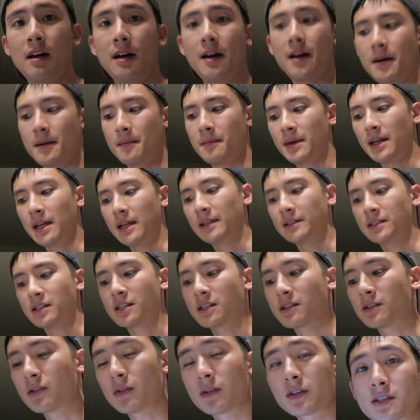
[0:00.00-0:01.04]
um, and
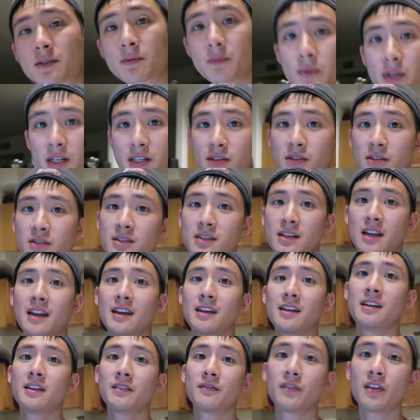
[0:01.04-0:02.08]
just doing some research and
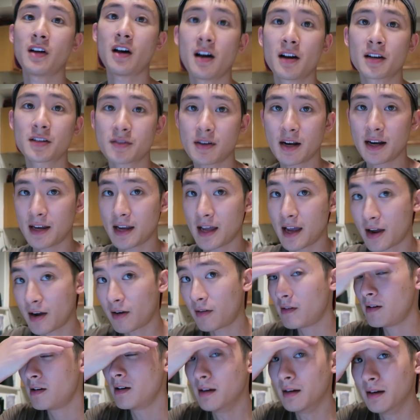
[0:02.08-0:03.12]
editing vlogs right now.
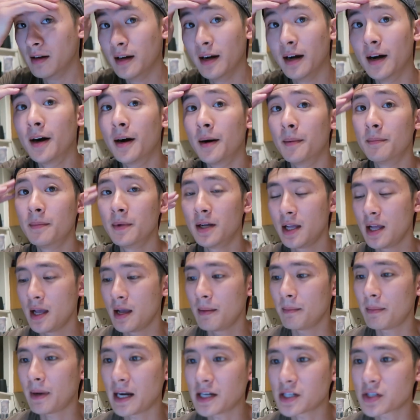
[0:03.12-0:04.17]
Um,
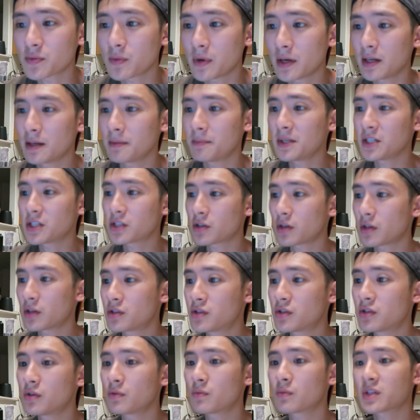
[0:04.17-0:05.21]
but I just wanted to be sure
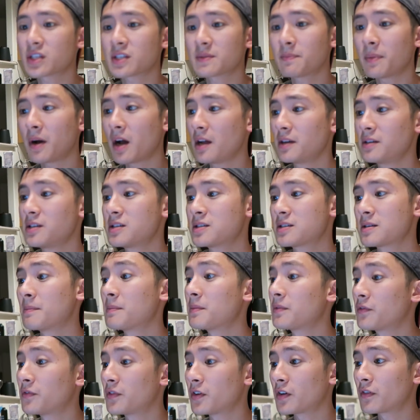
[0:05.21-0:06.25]
to respond to some
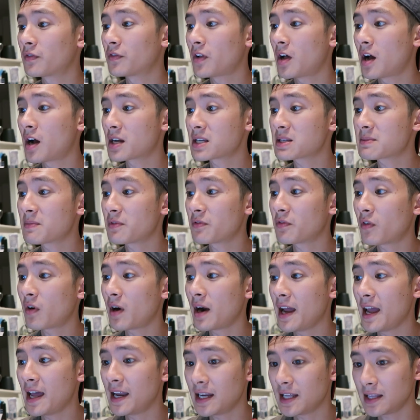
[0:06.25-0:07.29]
of your vlogs before
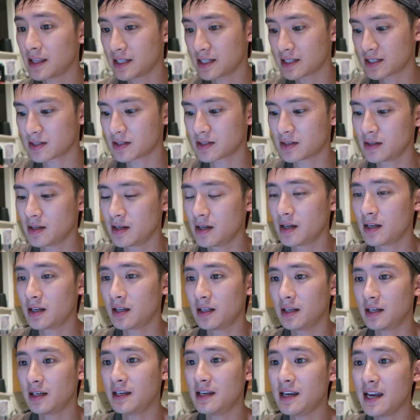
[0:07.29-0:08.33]
I edit this
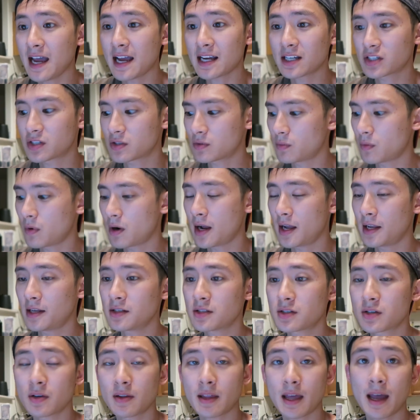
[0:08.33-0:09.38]
next one
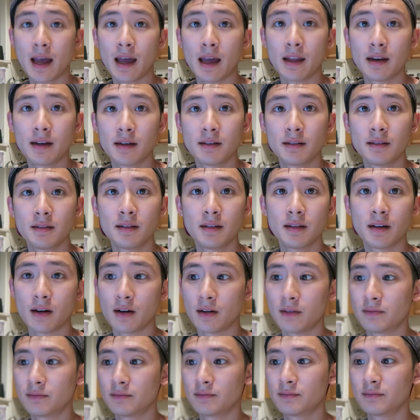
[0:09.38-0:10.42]
so that, you
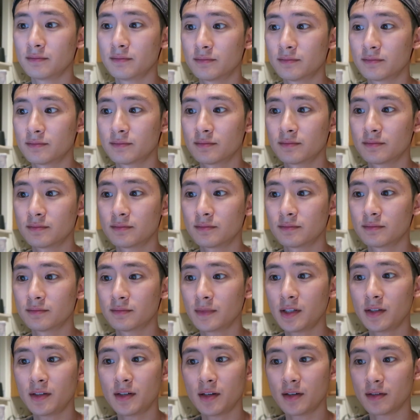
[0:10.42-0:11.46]
know,
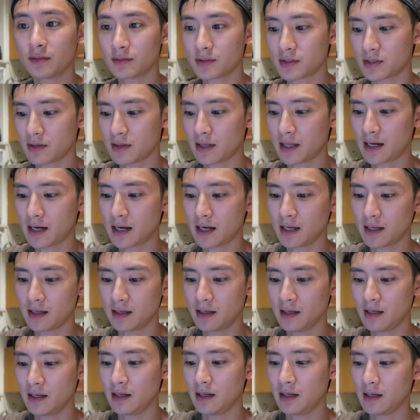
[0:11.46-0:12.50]
I don't know, so that I,
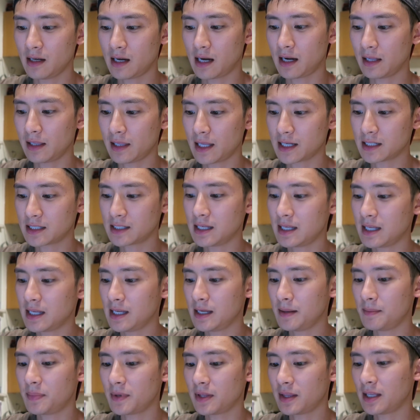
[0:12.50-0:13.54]
I like to
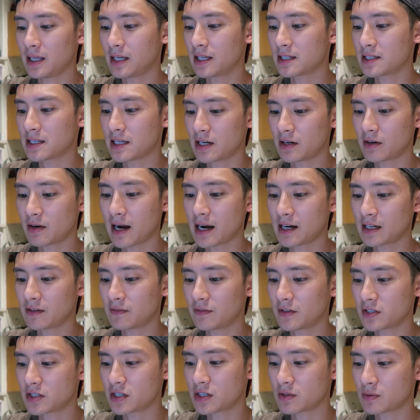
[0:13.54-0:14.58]
keep things interactive.
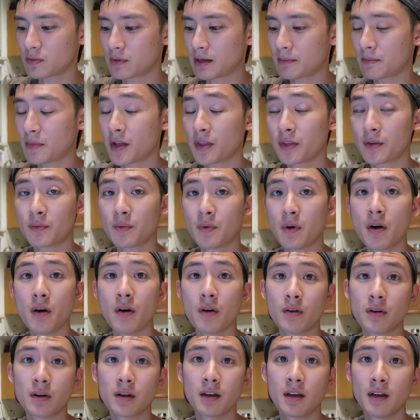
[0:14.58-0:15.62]
It's just when I'm on the
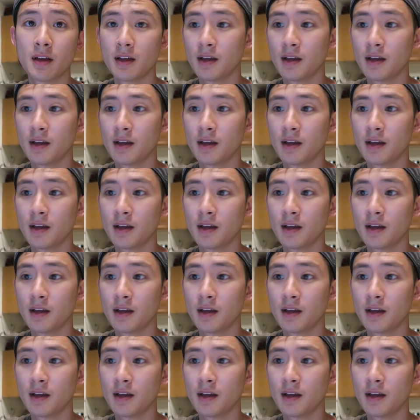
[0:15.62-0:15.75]
road,